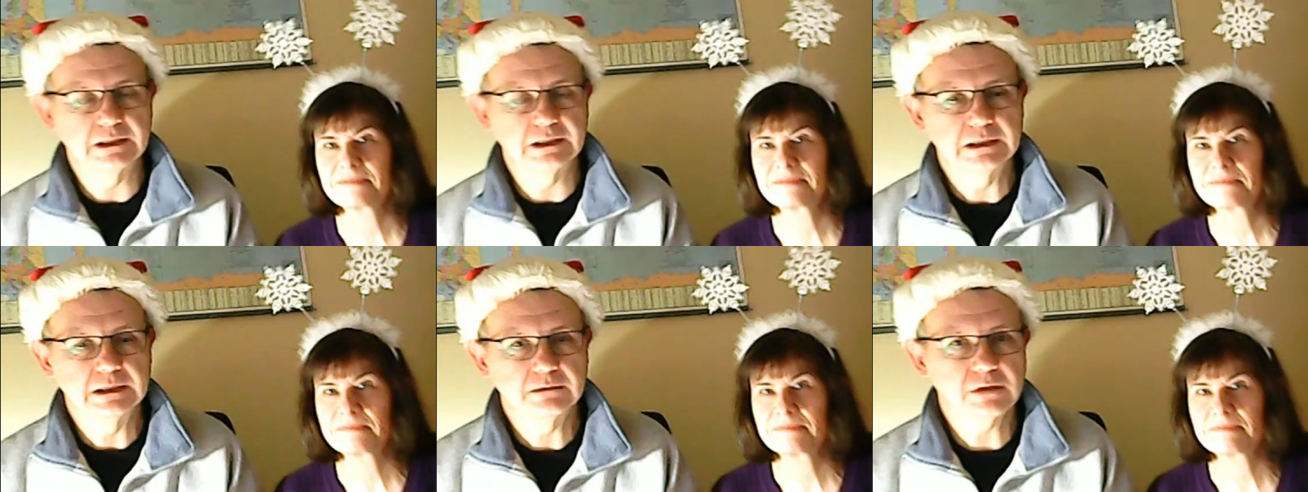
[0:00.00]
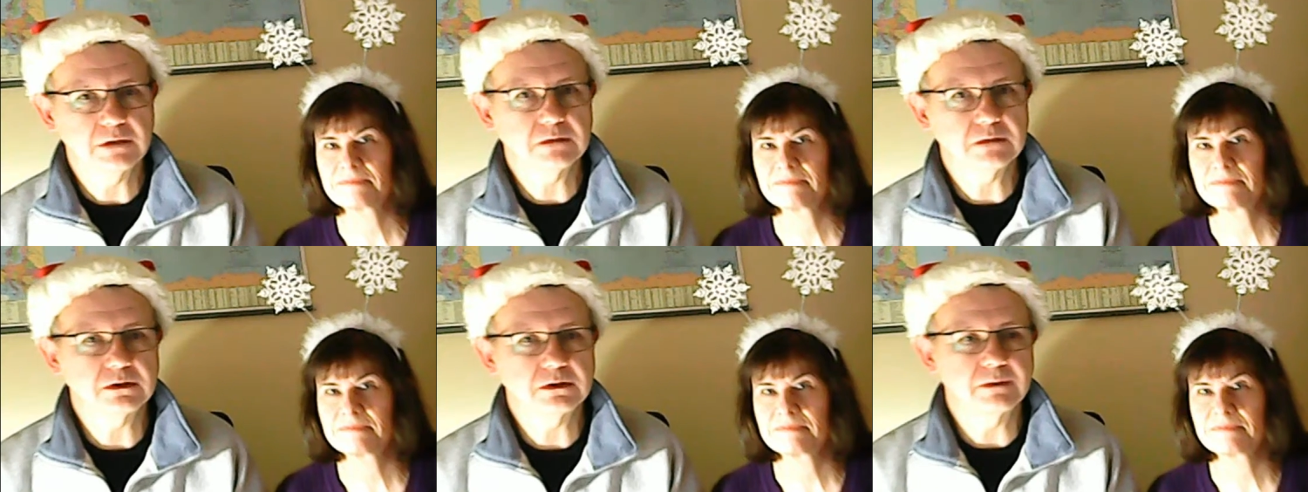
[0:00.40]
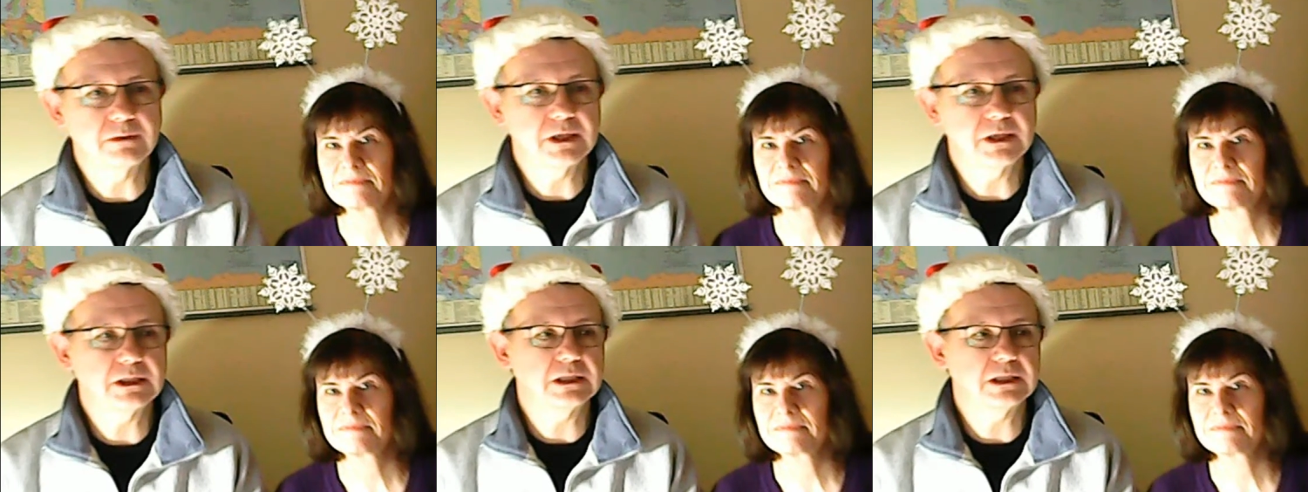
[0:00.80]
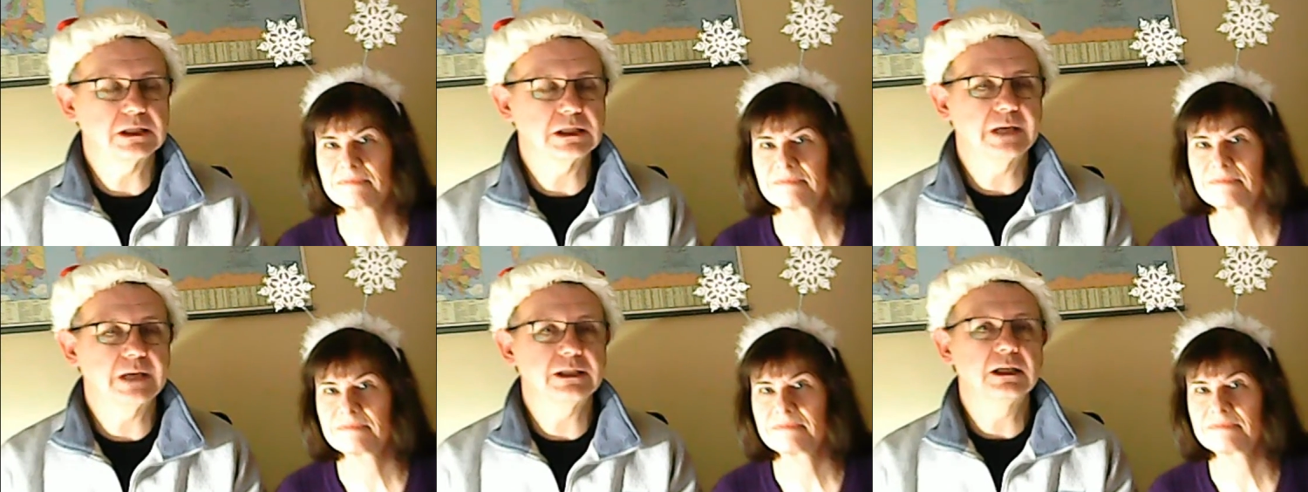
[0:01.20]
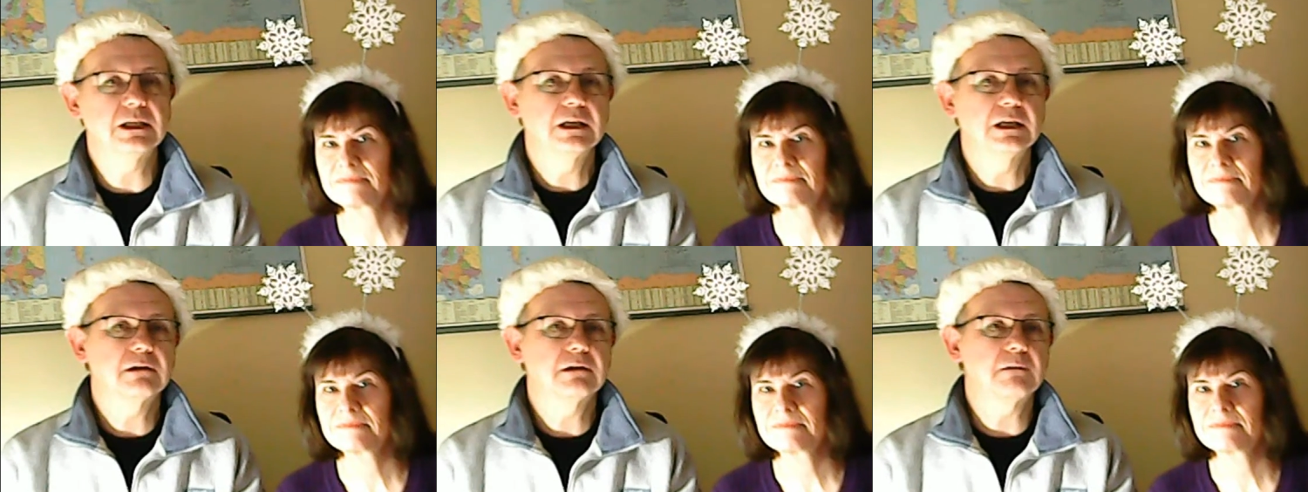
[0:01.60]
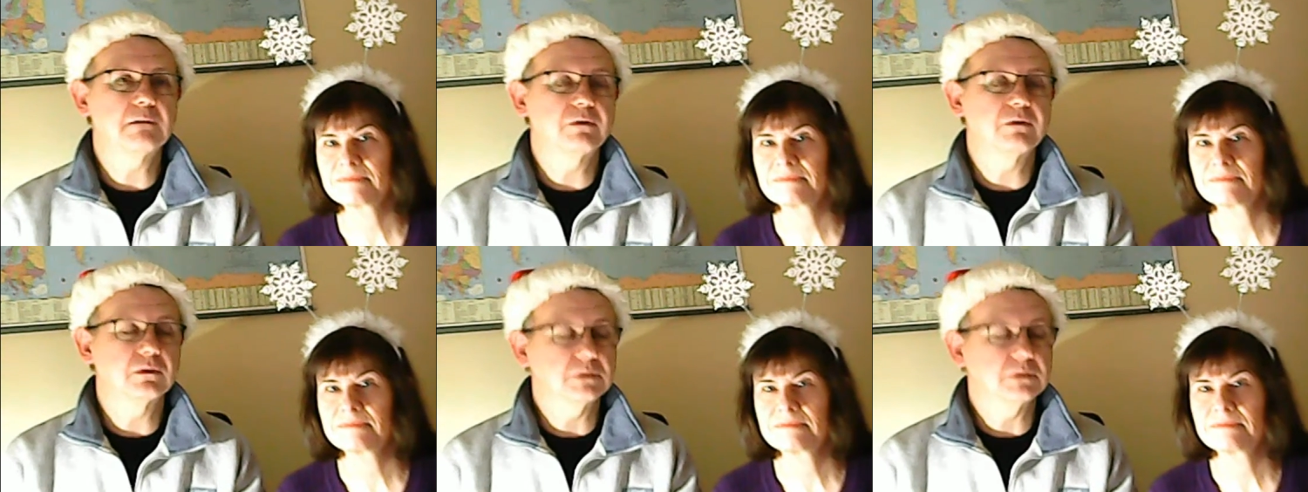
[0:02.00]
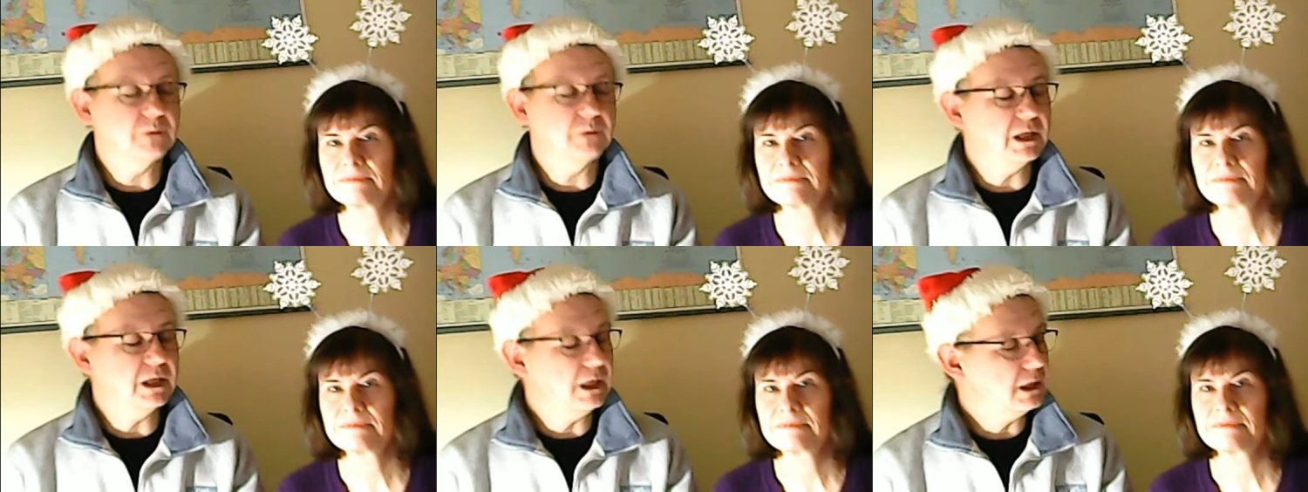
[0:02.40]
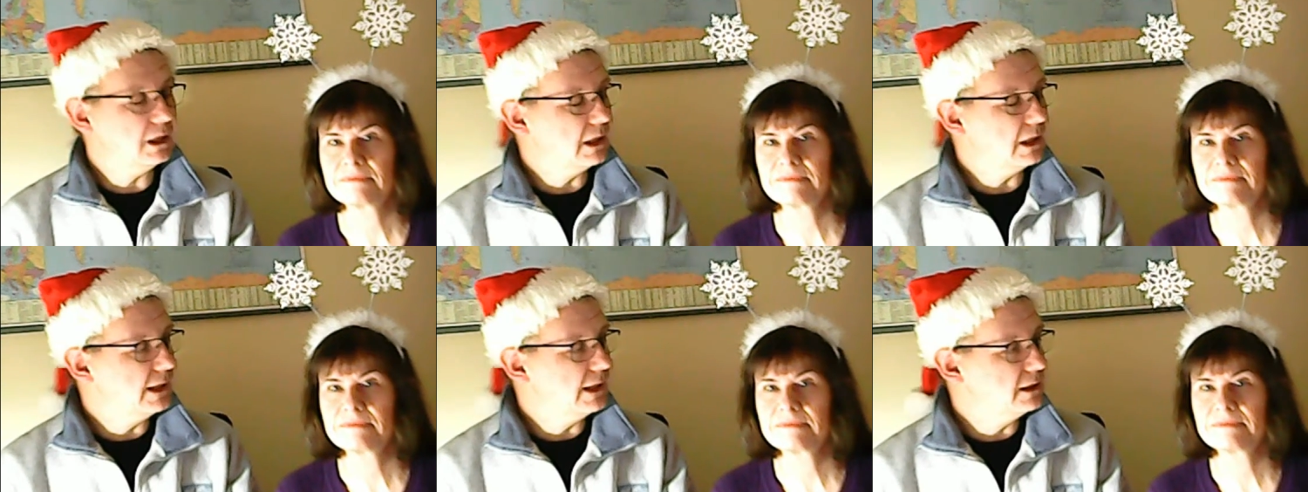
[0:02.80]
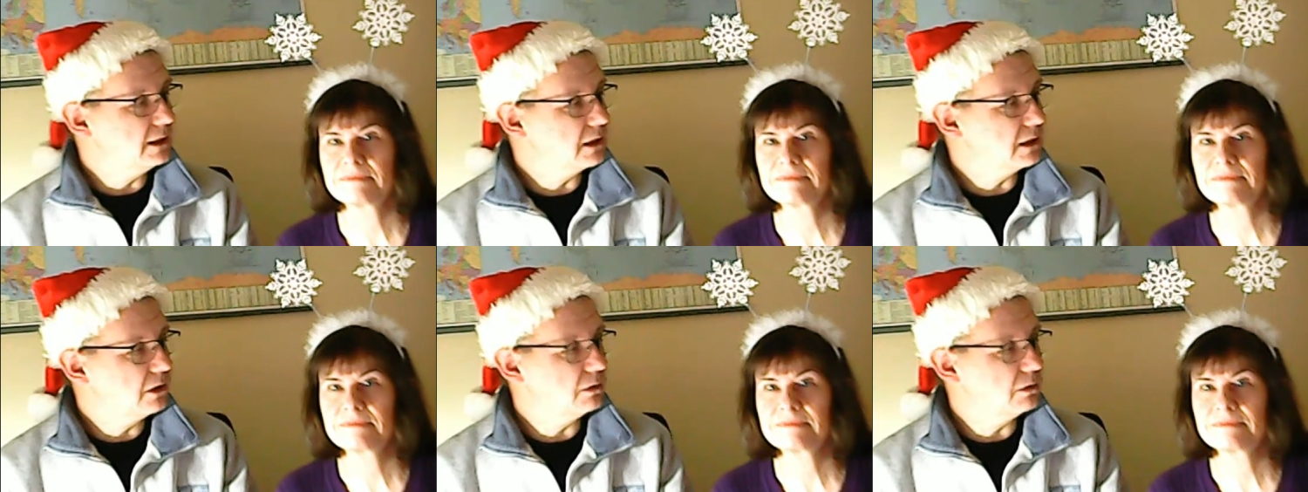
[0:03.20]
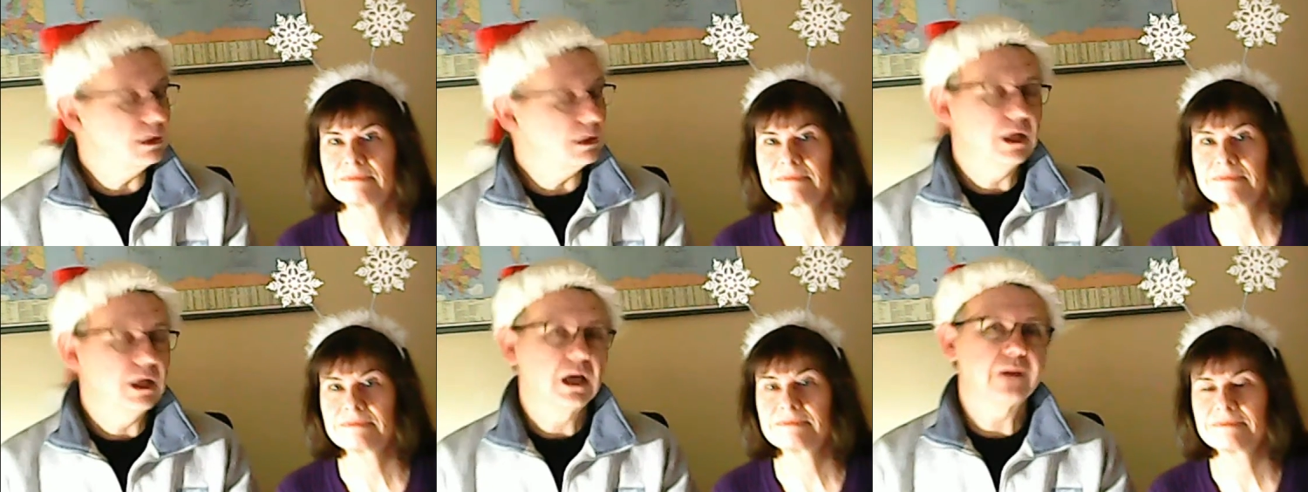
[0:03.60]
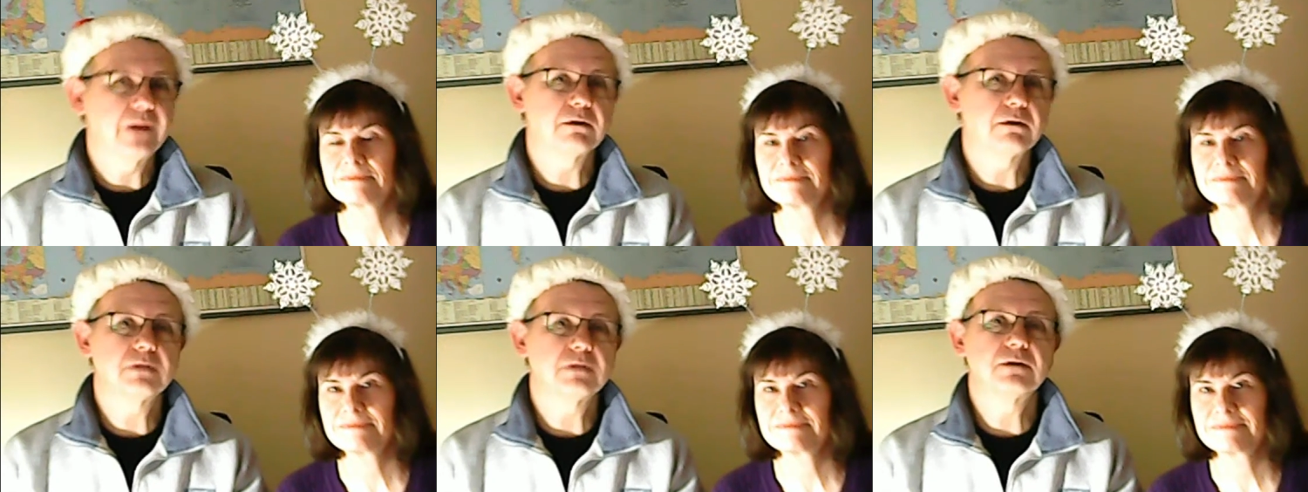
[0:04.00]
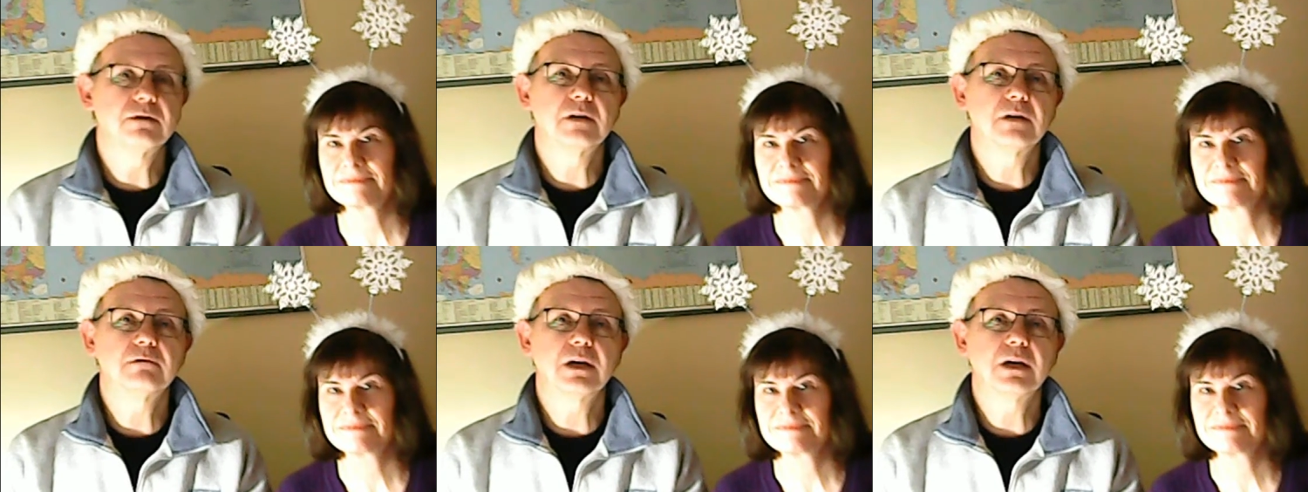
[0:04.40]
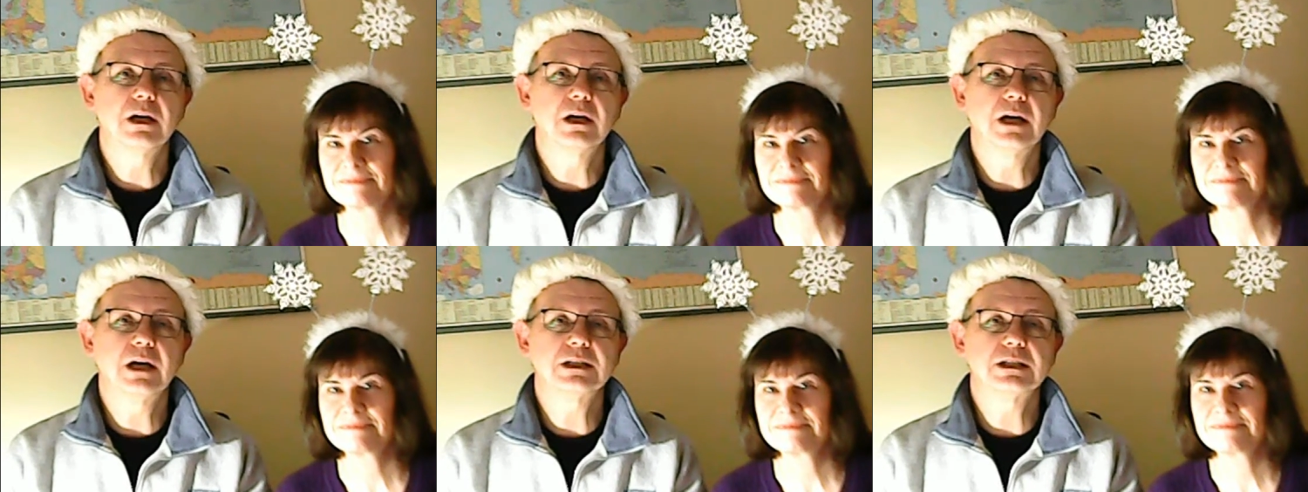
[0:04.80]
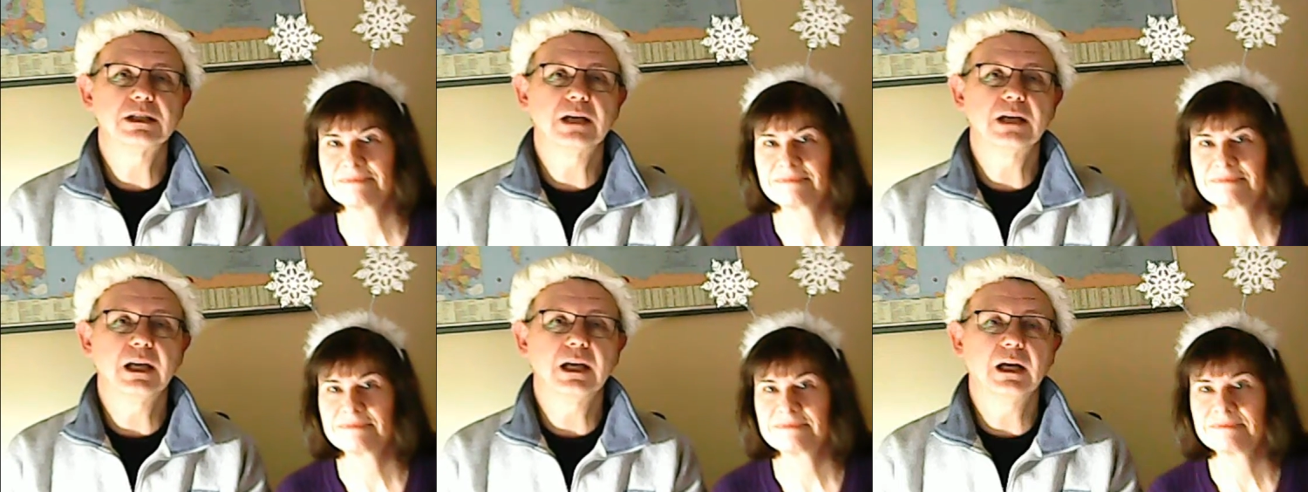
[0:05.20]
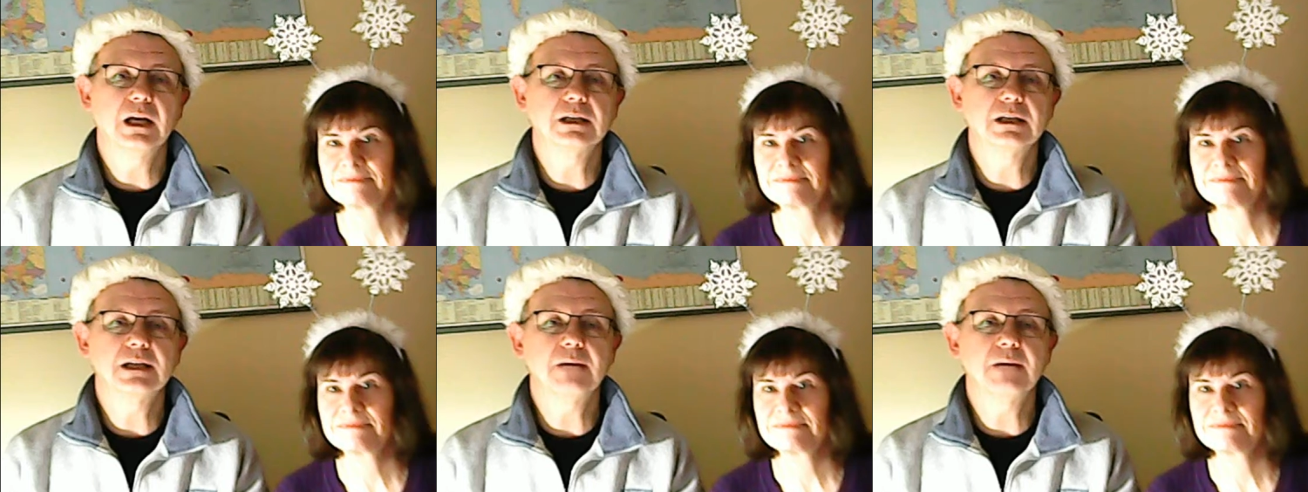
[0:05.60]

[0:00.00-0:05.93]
Speaker 1: which was tremendously exciting. Great performance by the England ladies, I thought. I thought it was very, very nice to see an England team